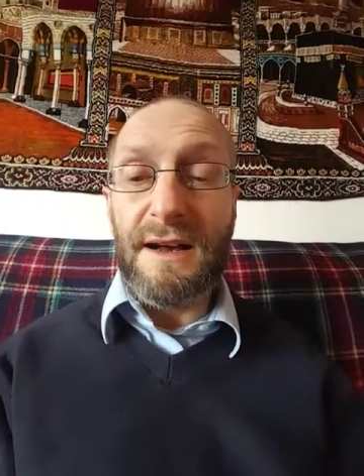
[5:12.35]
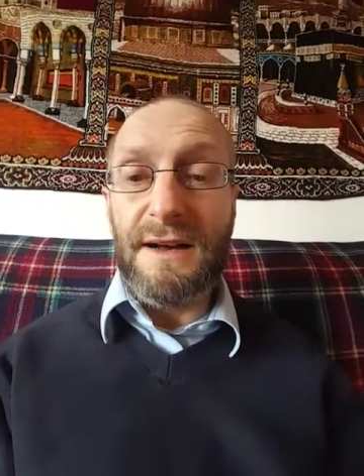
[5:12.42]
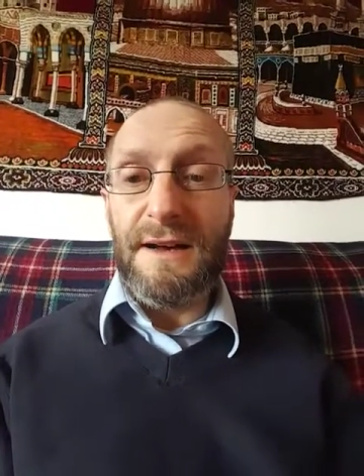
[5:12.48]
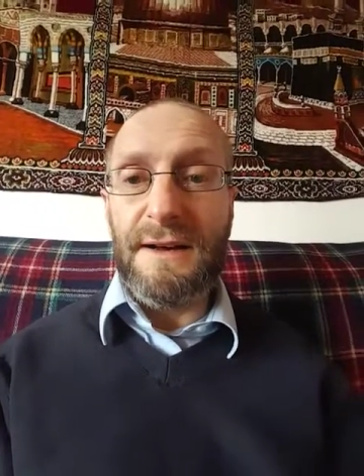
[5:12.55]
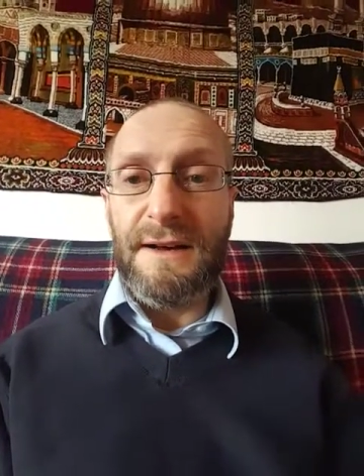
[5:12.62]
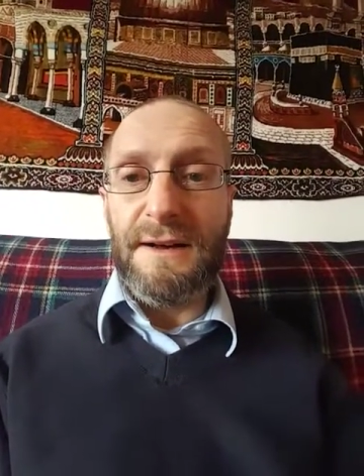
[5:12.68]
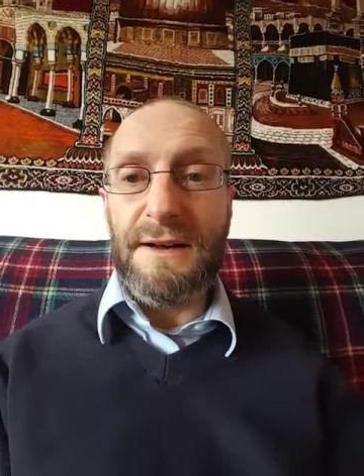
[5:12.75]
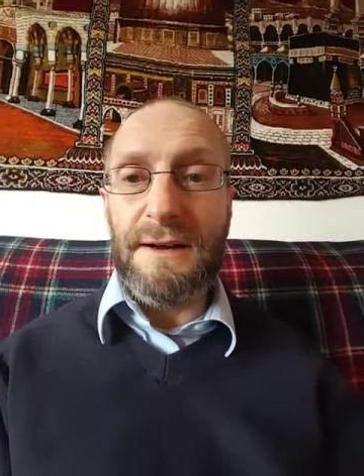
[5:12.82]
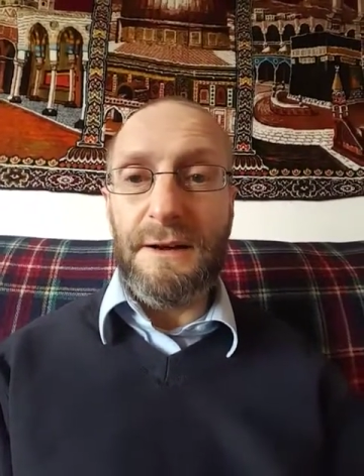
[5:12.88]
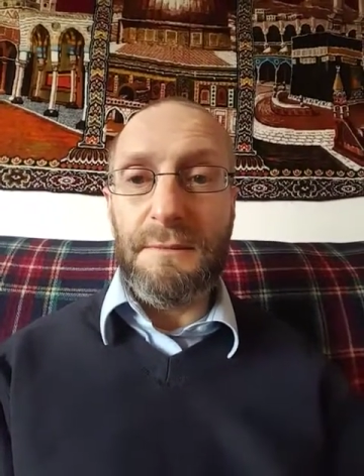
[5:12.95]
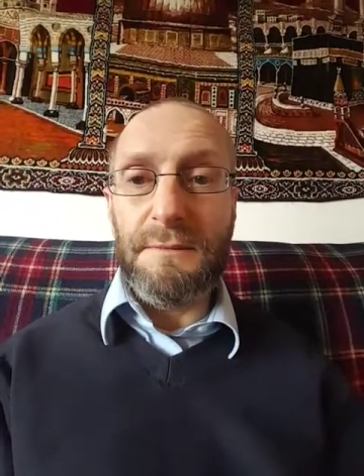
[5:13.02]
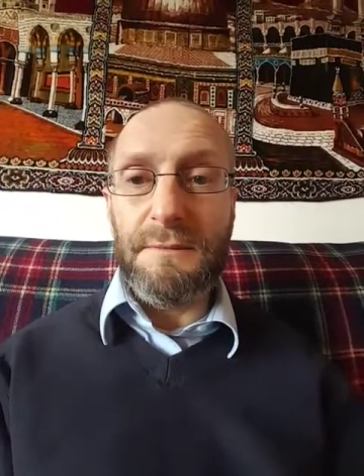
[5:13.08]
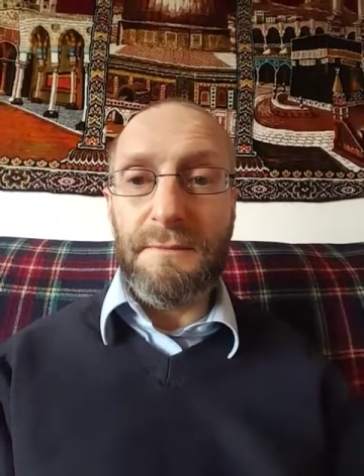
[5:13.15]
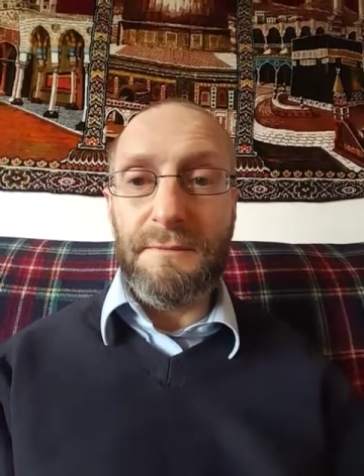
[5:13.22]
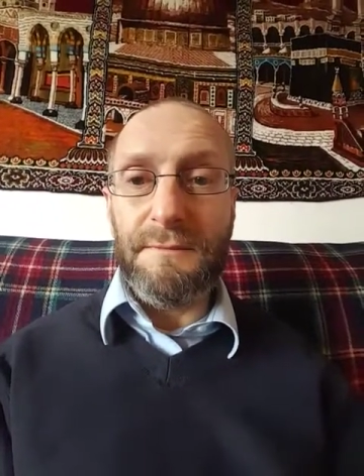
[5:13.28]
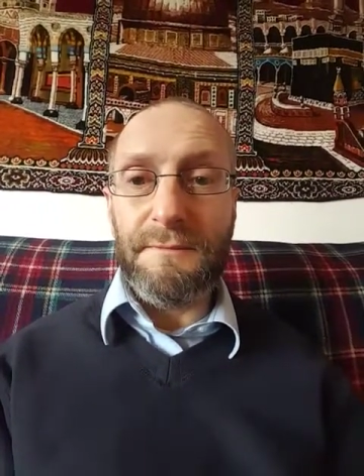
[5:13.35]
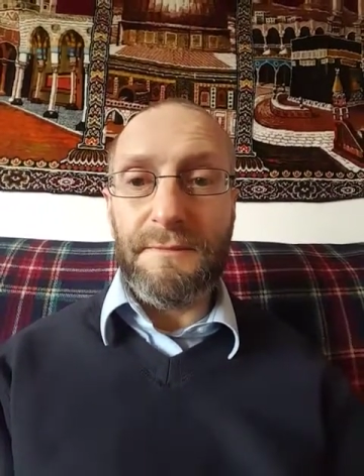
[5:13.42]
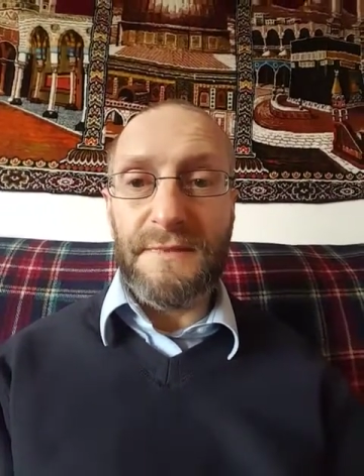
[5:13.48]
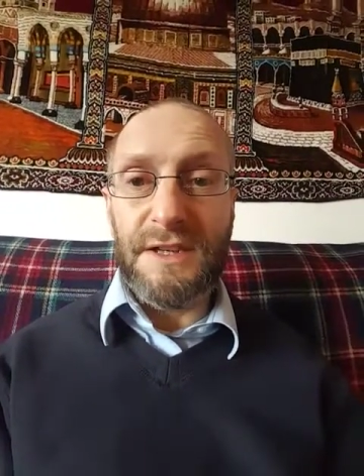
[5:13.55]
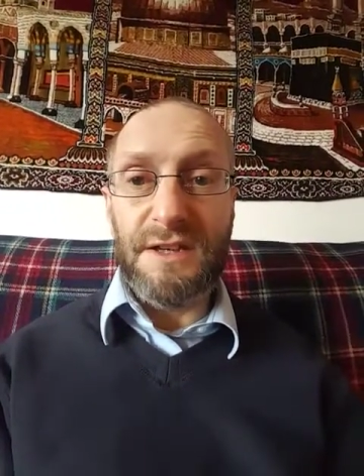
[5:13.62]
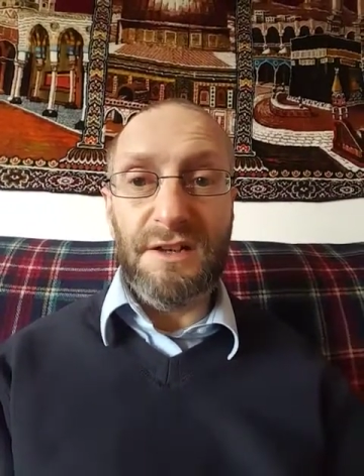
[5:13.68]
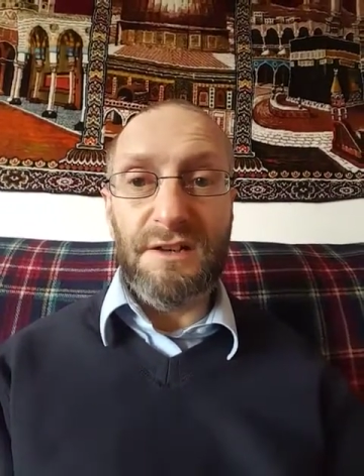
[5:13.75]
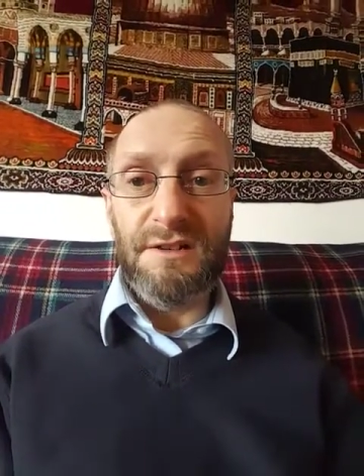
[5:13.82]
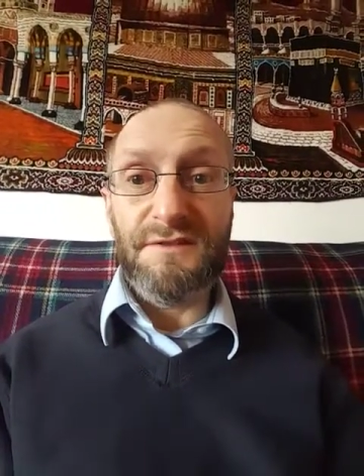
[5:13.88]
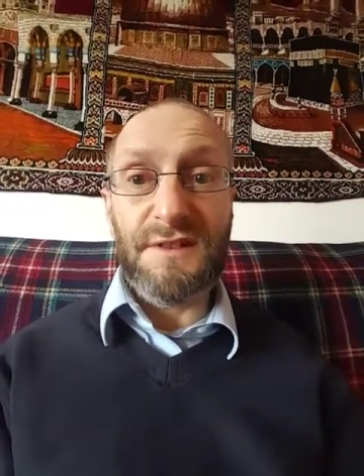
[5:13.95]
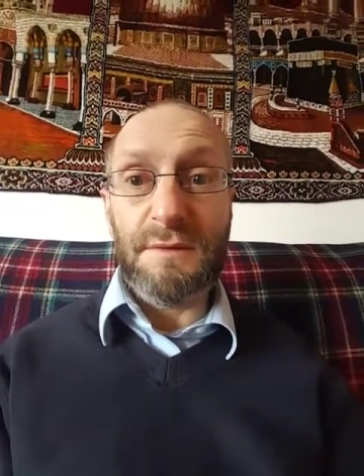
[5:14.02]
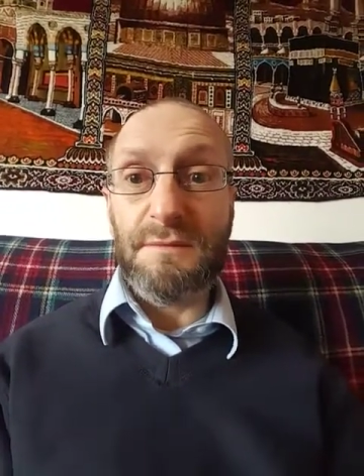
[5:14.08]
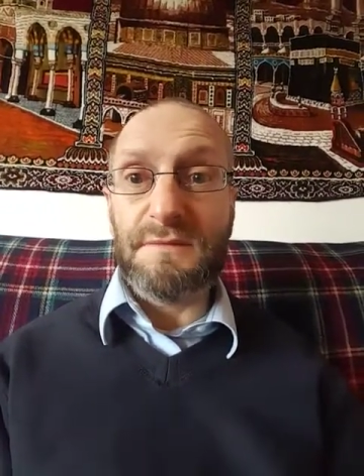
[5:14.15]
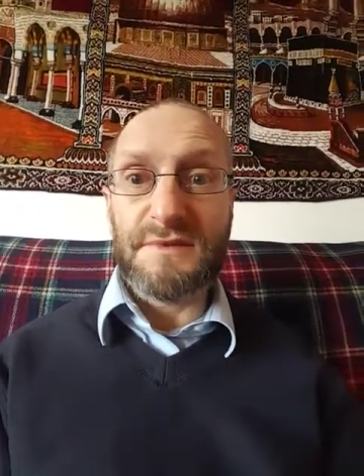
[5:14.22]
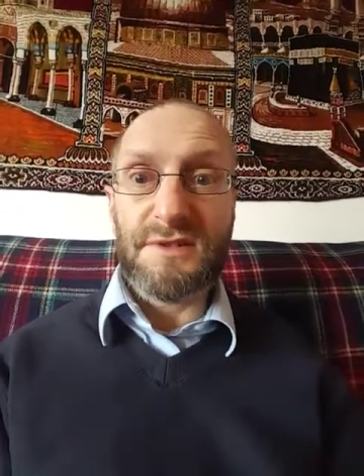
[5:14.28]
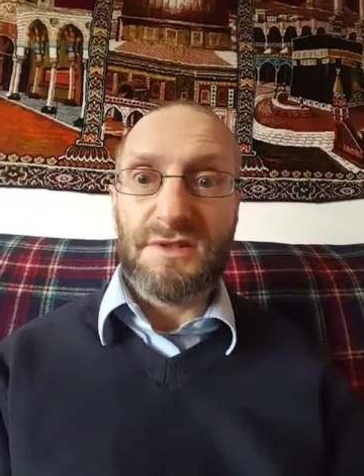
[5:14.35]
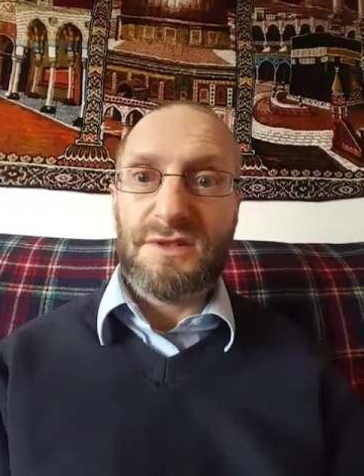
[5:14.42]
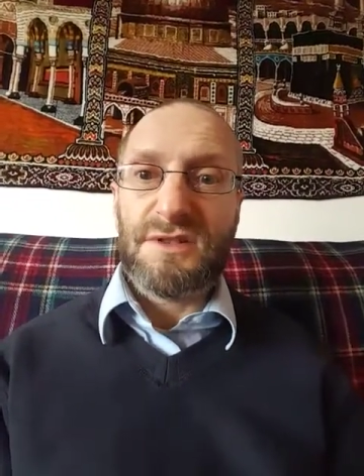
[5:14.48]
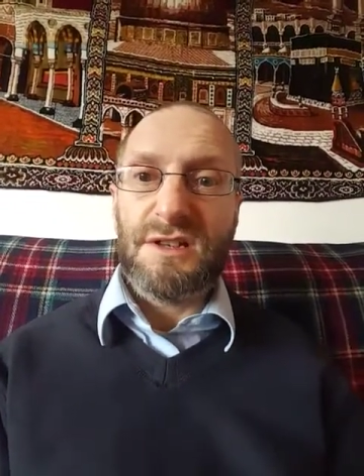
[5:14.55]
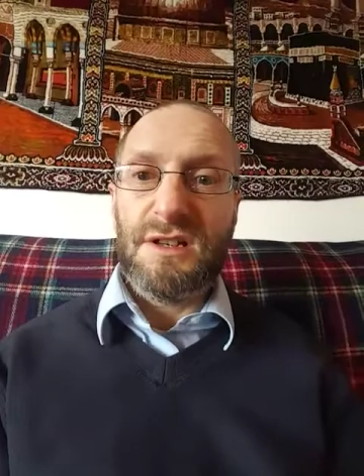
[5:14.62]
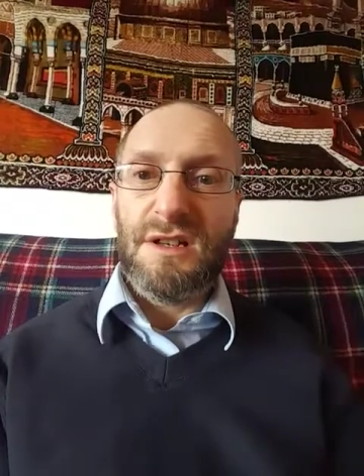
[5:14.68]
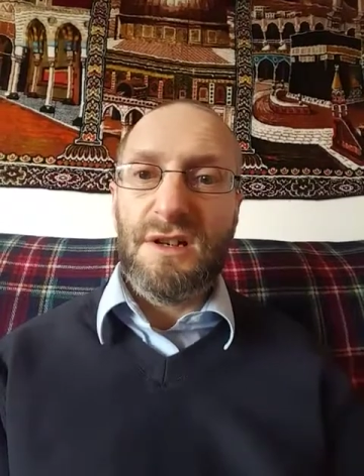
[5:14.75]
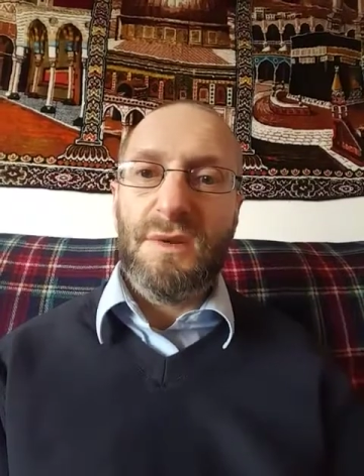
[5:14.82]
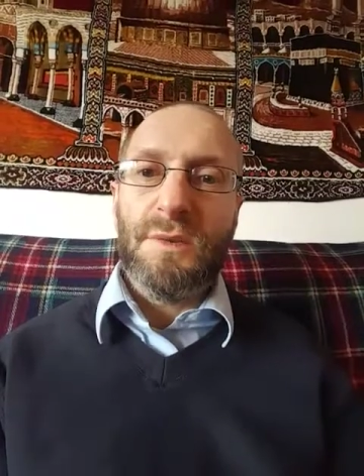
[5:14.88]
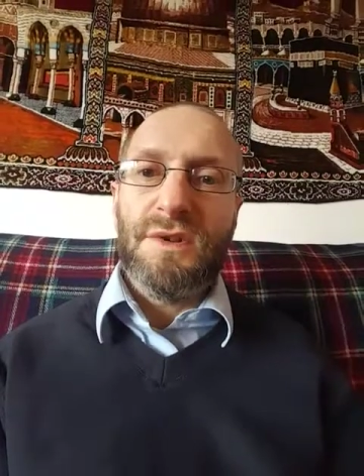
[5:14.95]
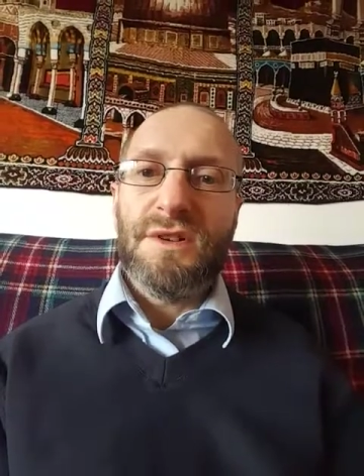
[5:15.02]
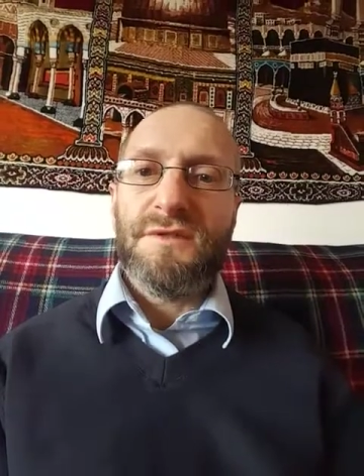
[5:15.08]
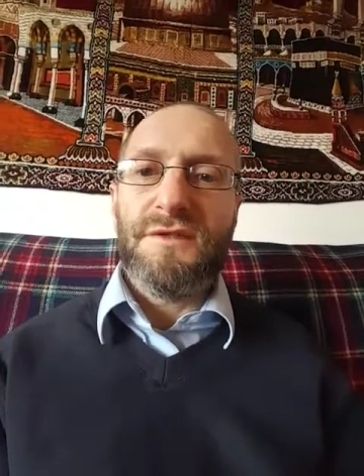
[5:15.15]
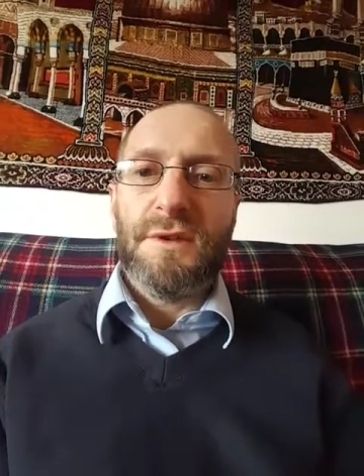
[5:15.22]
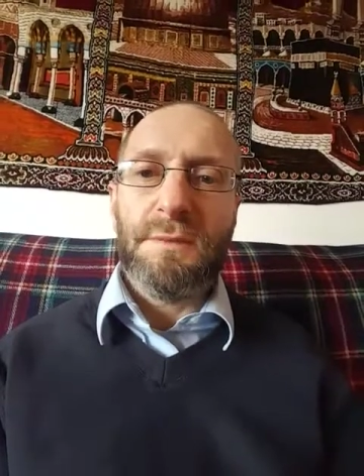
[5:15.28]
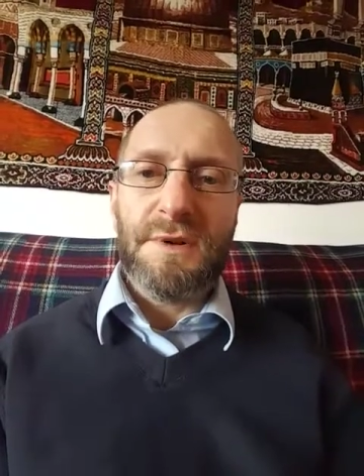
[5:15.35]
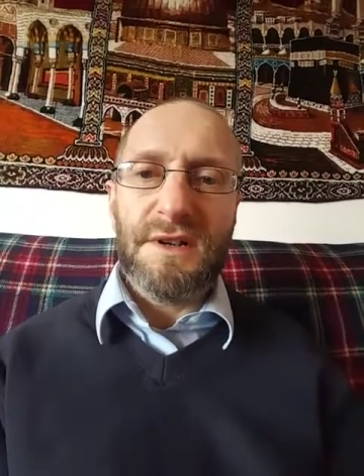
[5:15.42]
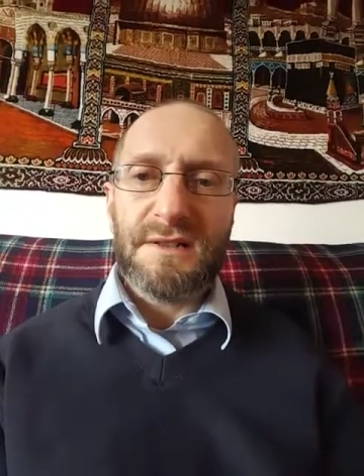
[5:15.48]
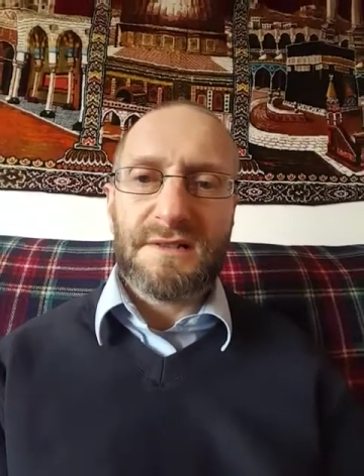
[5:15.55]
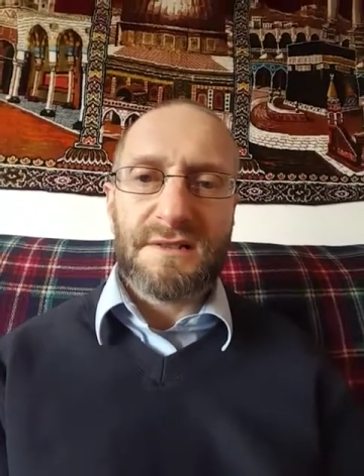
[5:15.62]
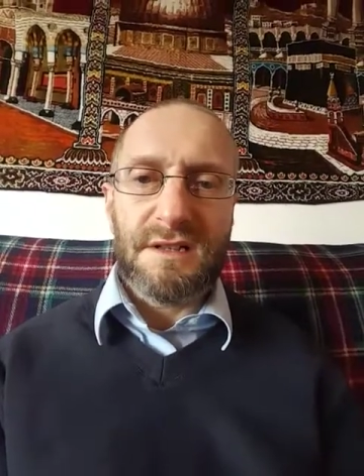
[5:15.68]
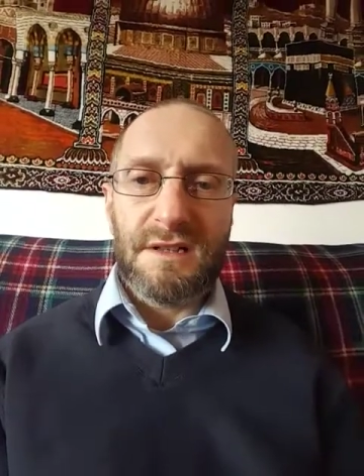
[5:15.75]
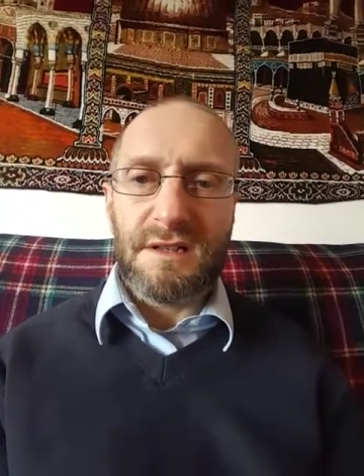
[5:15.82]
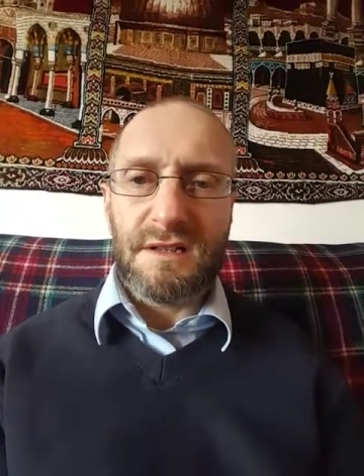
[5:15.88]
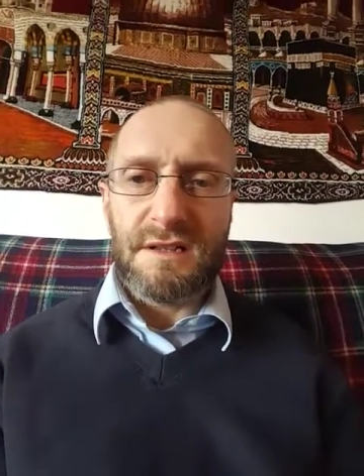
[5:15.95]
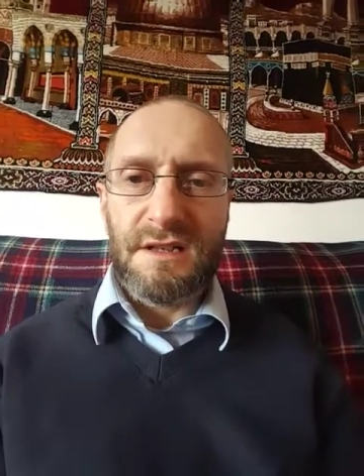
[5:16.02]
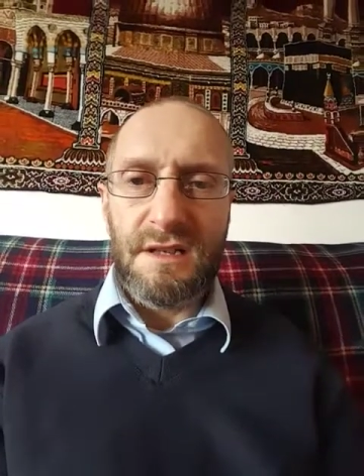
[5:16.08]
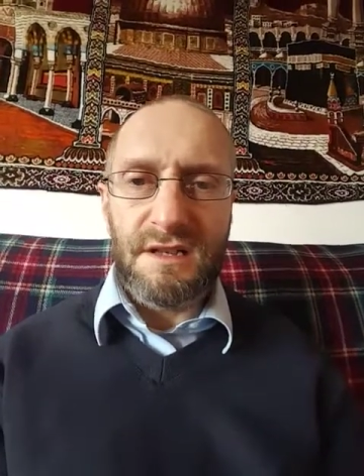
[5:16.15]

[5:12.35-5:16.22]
If I'm such a wonderful person,